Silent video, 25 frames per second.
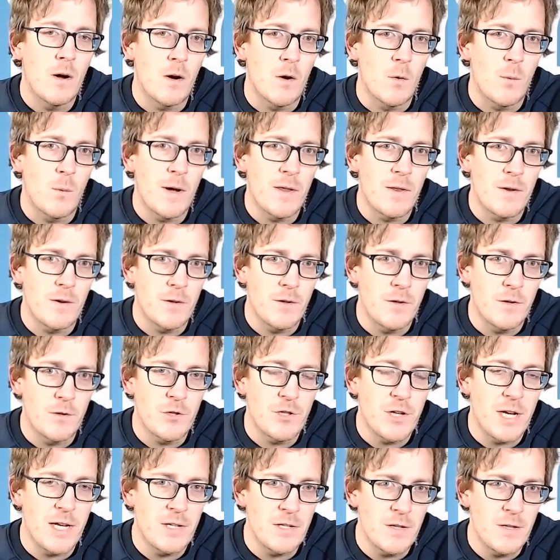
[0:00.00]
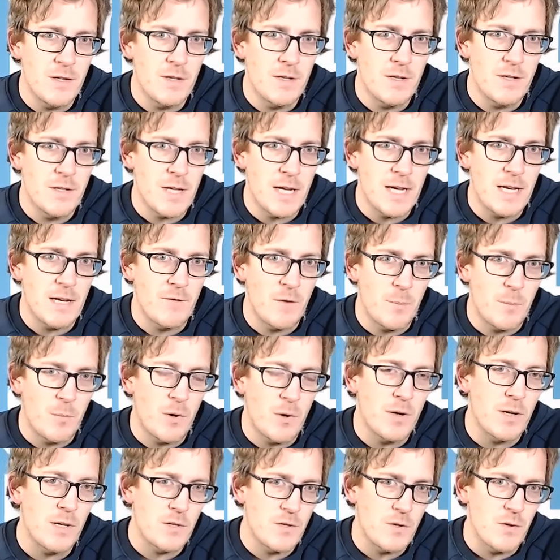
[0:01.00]
whether you're changing the design of a
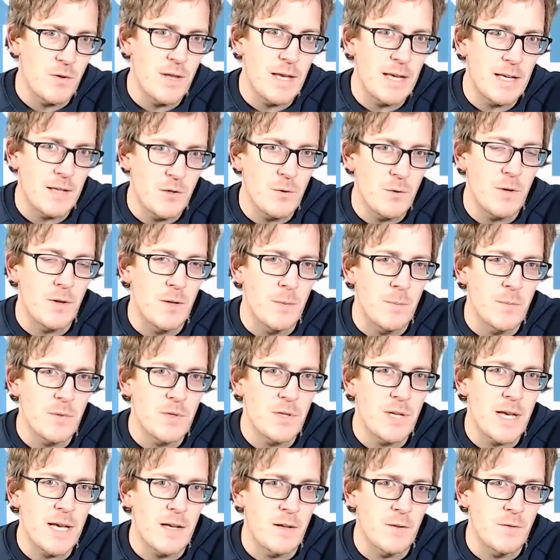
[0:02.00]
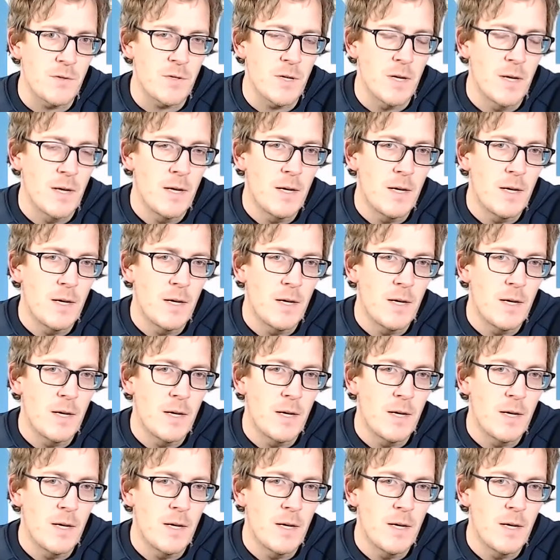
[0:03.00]
product so they do it themselves,